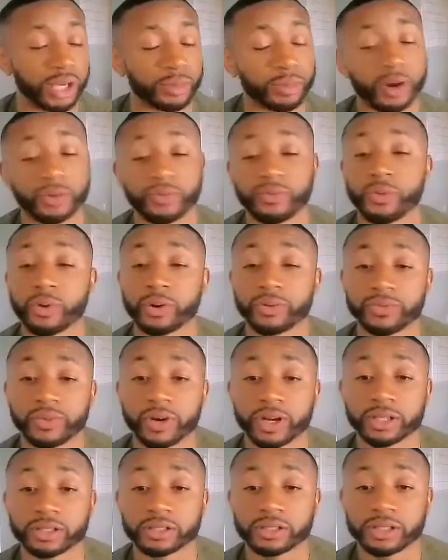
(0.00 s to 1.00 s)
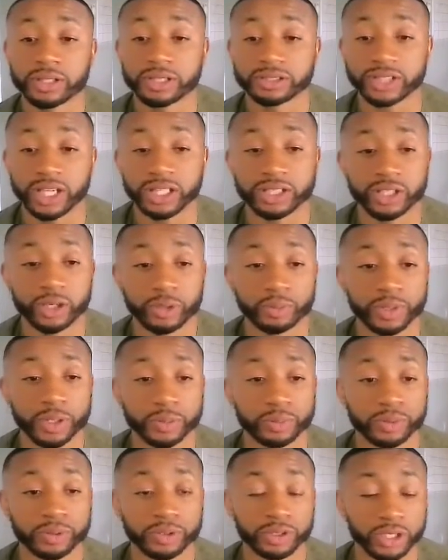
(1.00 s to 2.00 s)
my forefront, because I tell
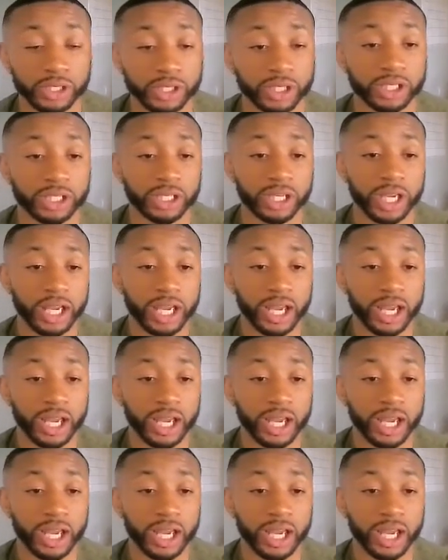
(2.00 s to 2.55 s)
people, look,